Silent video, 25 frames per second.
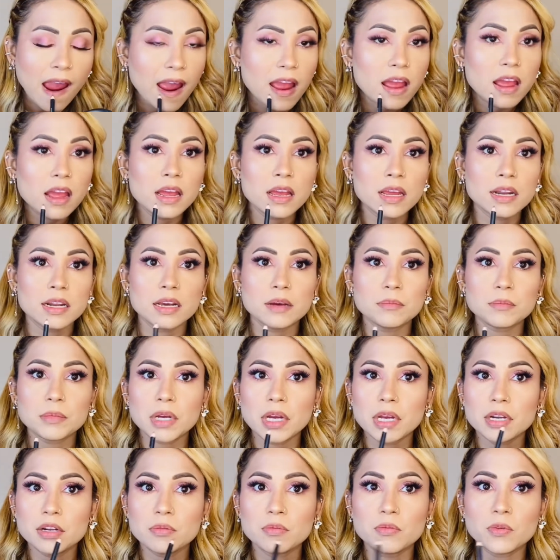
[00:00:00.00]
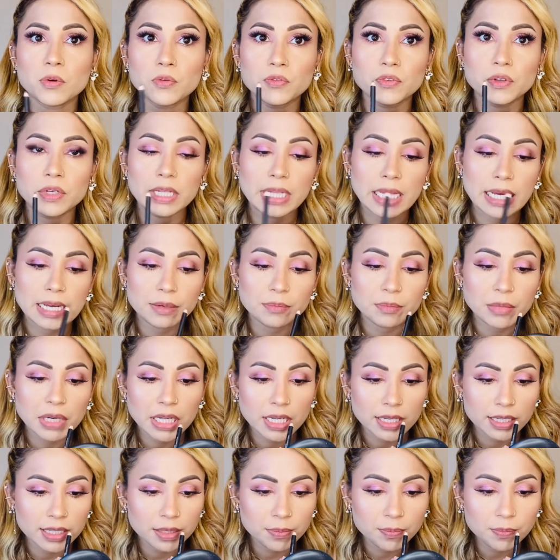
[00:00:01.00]
And I'm kind of overline my
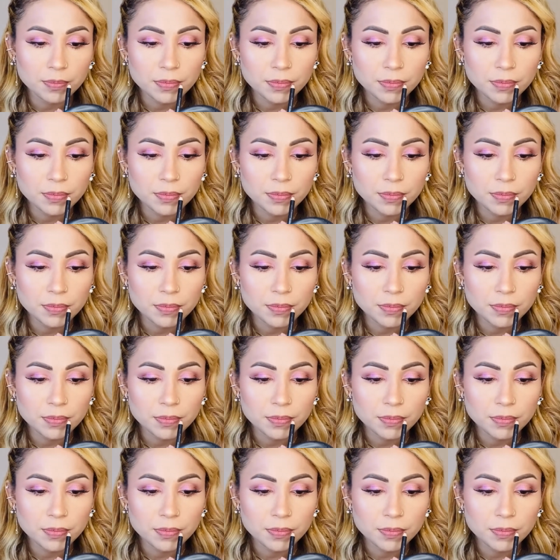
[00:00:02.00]
lip.